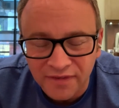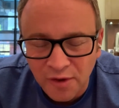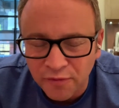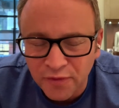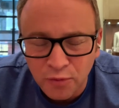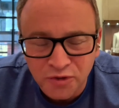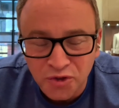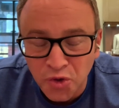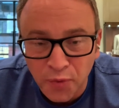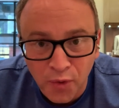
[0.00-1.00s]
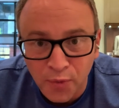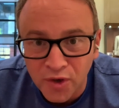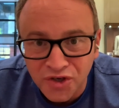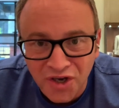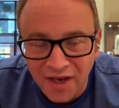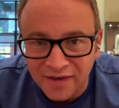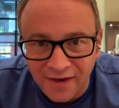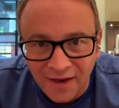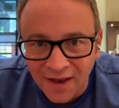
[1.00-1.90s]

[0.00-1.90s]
They'll feel super appreciated